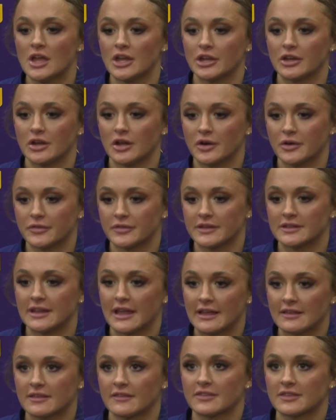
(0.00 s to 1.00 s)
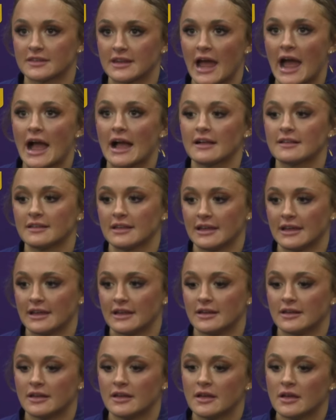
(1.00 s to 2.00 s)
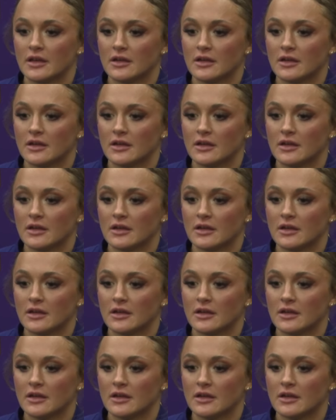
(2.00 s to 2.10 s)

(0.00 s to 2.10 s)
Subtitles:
you know, the days have stacked, and